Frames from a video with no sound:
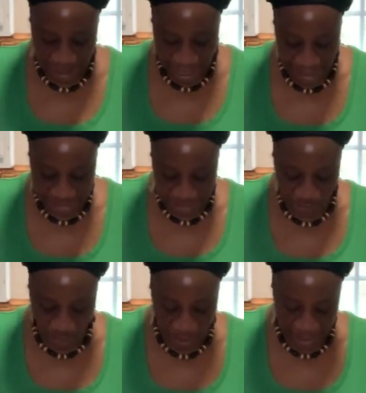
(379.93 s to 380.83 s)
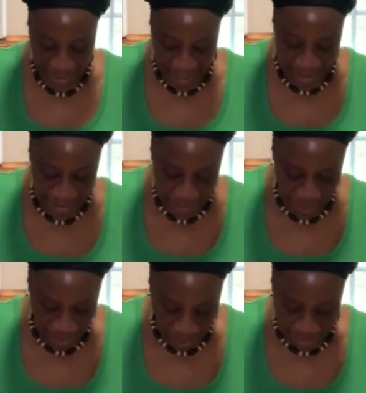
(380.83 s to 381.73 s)
I just go ahead and
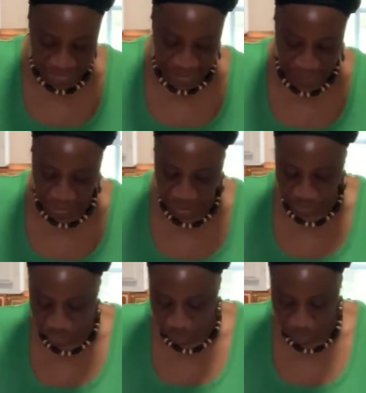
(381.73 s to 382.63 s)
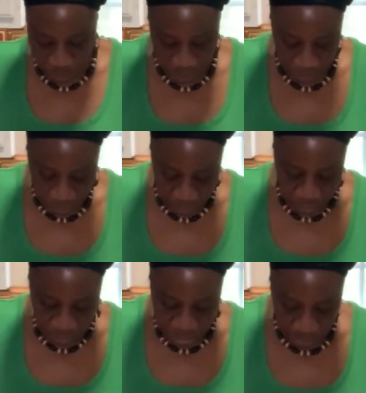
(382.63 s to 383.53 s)
cut them into,
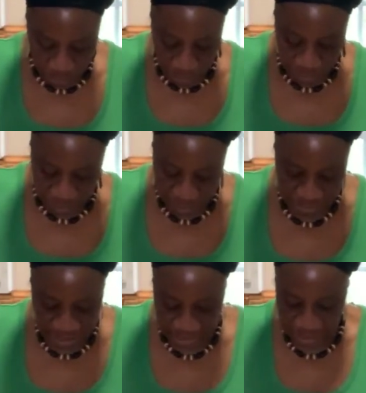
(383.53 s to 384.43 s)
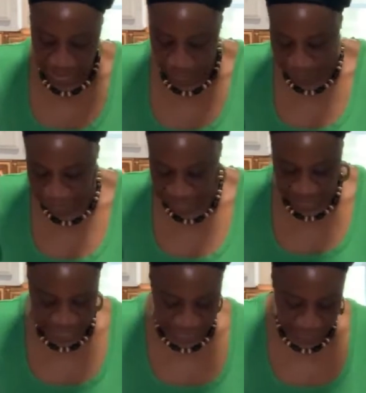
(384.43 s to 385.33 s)
you know, tiny little
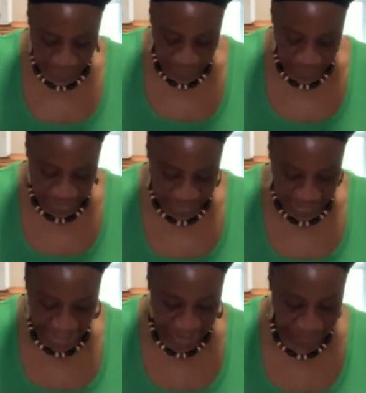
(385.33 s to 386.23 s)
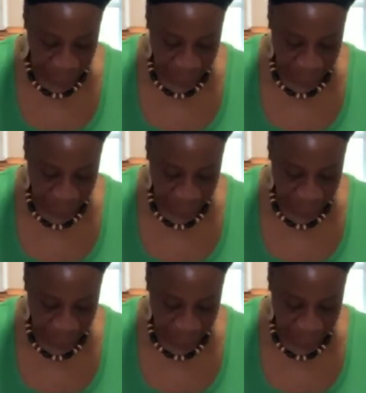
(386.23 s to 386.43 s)
pieces like that.